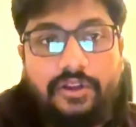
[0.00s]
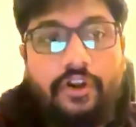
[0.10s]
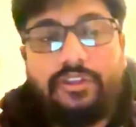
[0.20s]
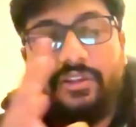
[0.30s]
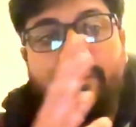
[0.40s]

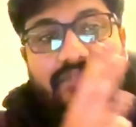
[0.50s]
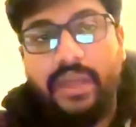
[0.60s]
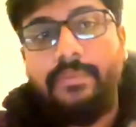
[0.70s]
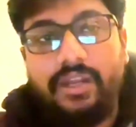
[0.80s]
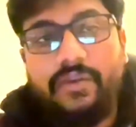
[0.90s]
not the
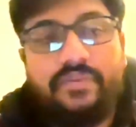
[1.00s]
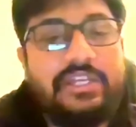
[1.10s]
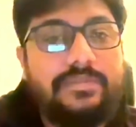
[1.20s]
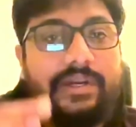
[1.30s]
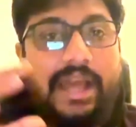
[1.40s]
web
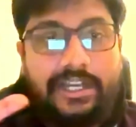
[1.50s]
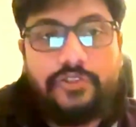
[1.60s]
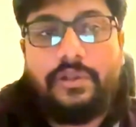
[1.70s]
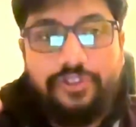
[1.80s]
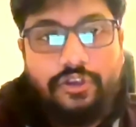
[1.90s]
interface, but
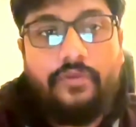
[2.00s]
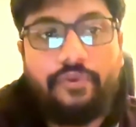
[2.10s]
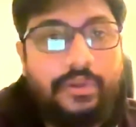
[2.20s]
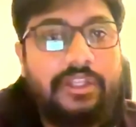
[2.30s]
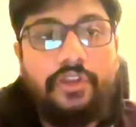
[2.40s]
actual
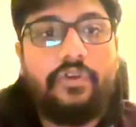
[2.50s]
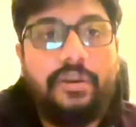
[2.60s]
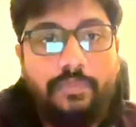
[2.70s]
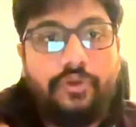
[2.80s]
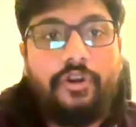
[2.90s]
software that you
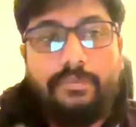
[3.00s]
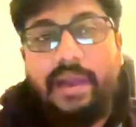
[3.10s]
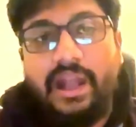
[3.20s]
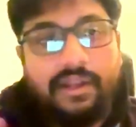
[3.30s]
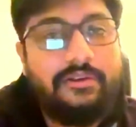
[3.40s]
can put on
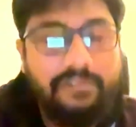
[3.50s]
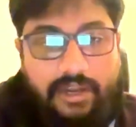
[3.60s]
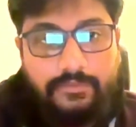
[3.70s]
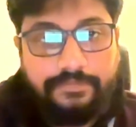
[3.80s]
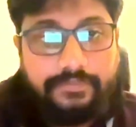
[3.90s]
Mac and run.